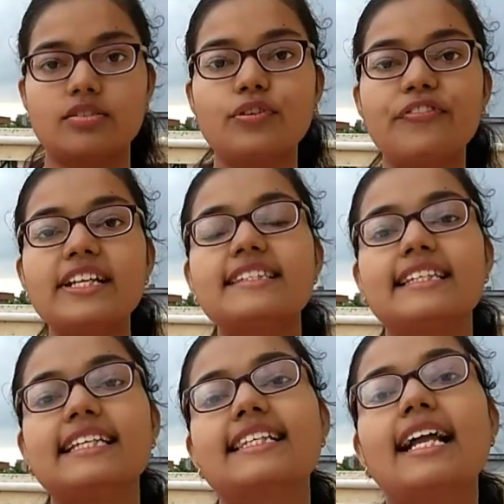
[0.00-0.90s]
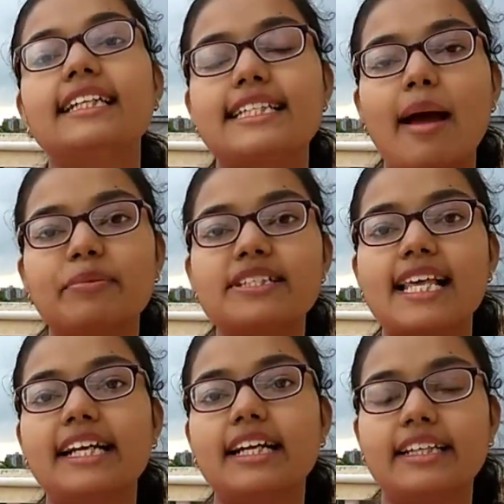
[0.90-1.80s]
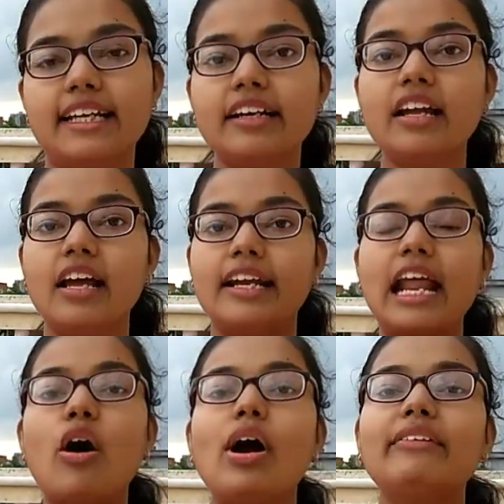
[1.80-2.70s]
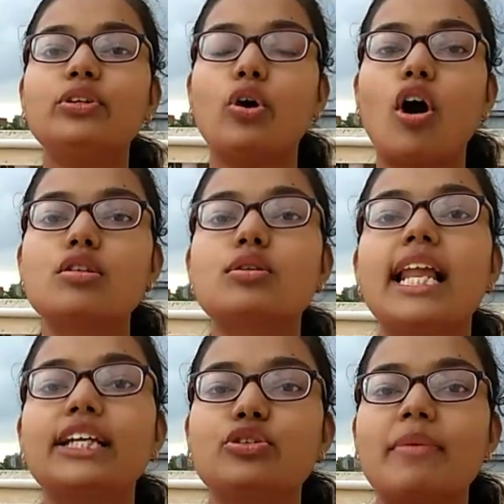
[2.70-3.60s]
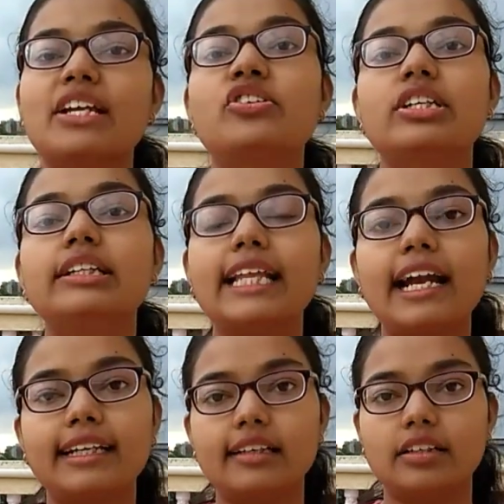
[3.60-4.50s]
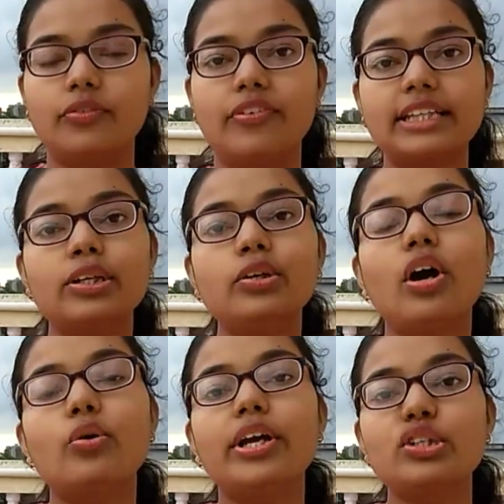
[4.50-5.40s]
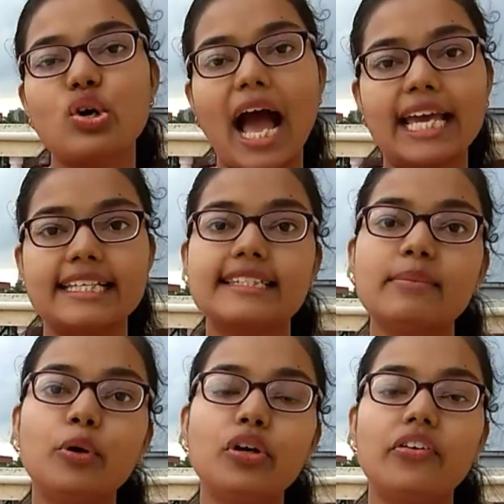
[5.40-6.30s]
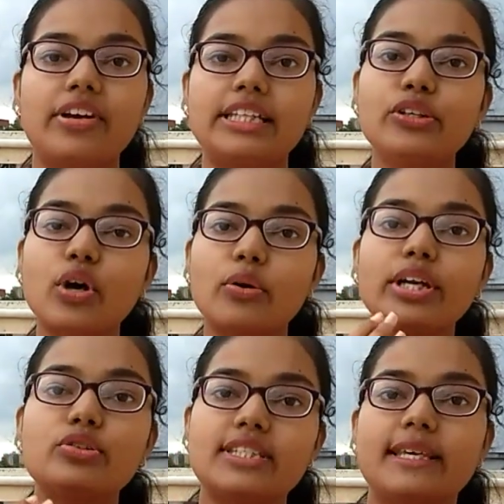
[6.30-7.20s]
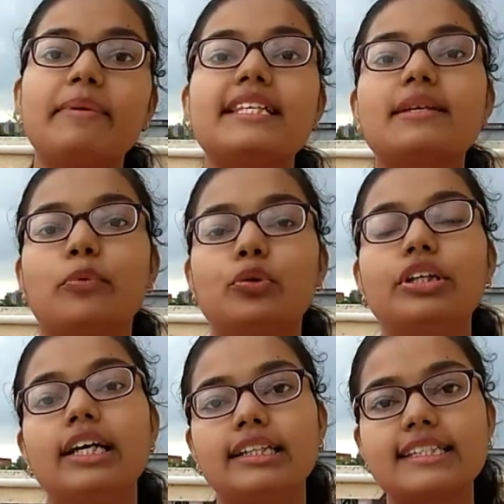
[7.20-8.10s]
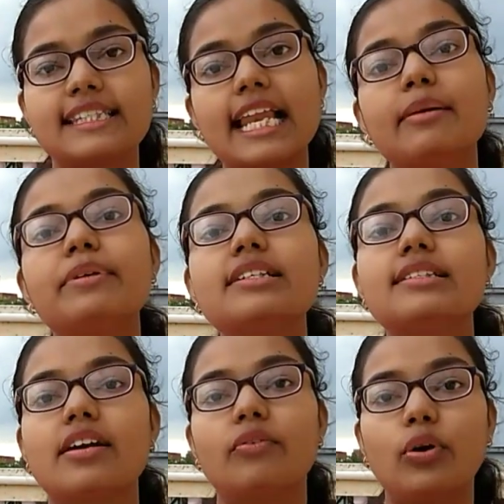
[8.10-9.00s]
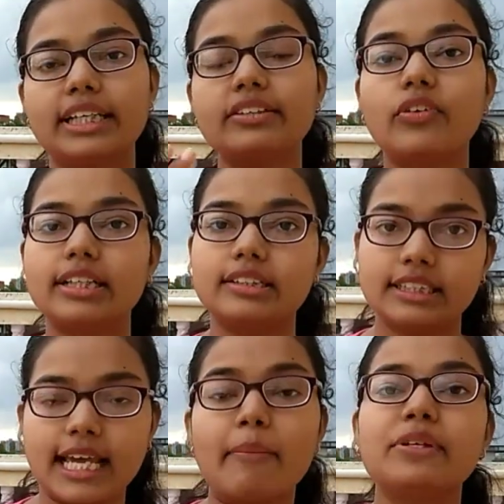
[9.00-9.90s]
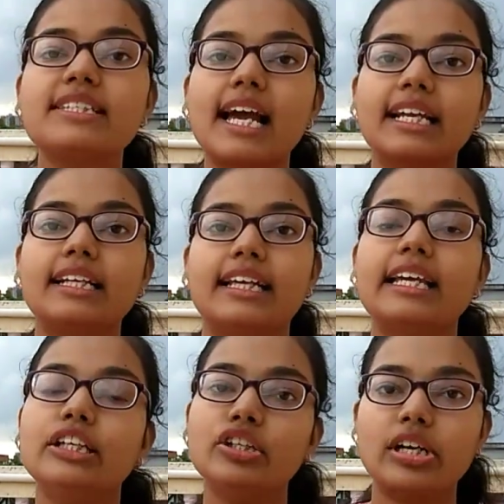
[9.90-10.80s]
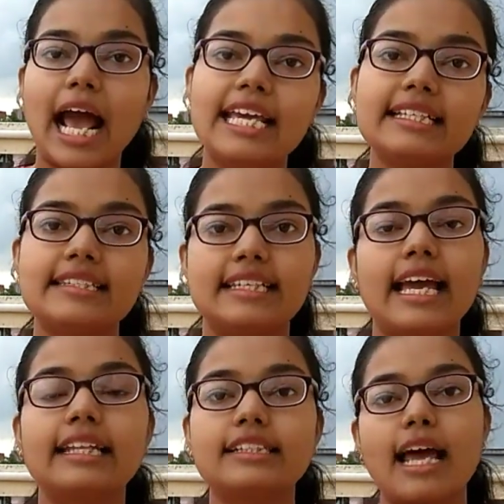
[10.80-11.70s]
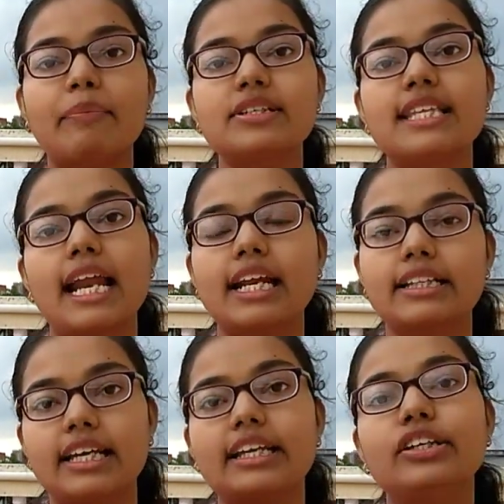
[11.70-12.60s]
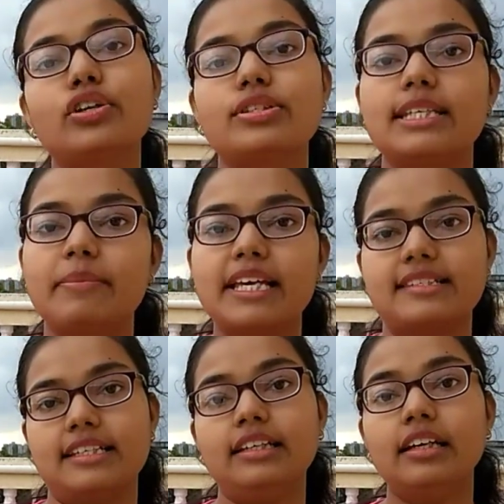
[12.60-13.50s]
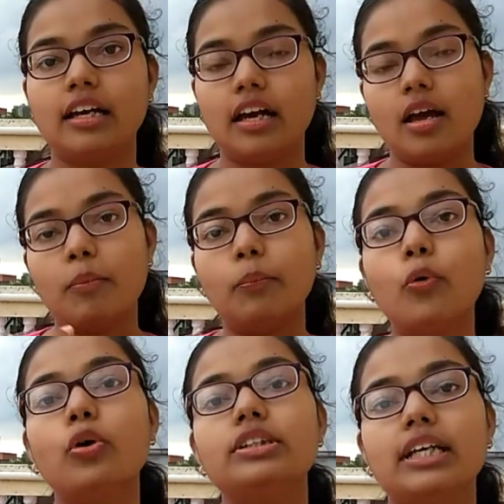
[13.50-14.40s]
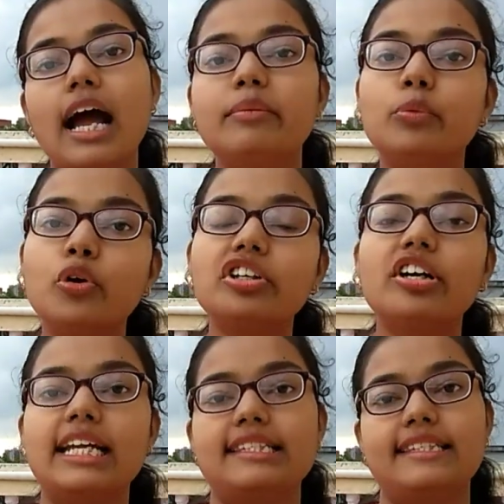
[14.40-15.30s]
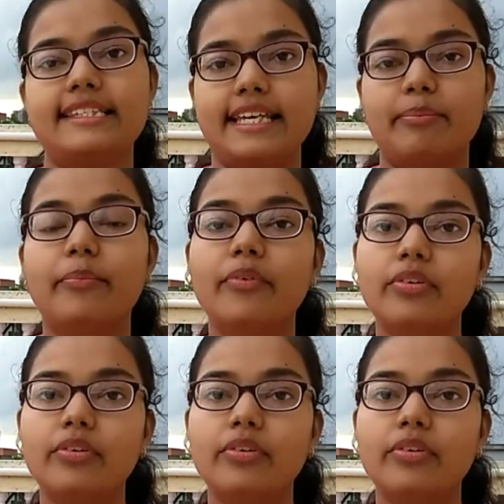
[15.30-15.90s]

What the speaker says: So friends, these are the chapters that are there. Now I would also like to mention that whether you are going to ISC board or whether you are going to CBSE board, the syllabus, what the chapters that are there in your ISC and the chapters that are there in your CBSE, both are more or less the same.